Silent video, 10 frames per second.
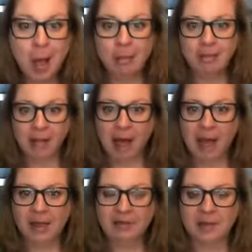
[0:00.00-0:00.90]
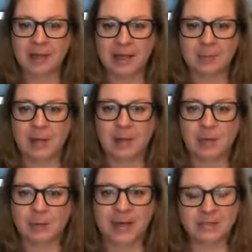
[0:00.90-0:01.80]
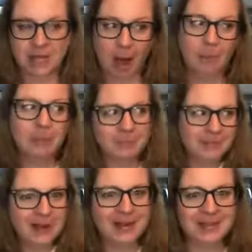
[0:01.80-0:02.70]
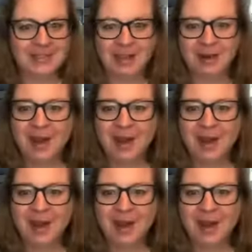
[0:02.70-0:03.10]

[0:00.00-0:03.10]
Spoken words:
live in the Camp Kailua Bakeshop, my kitchen.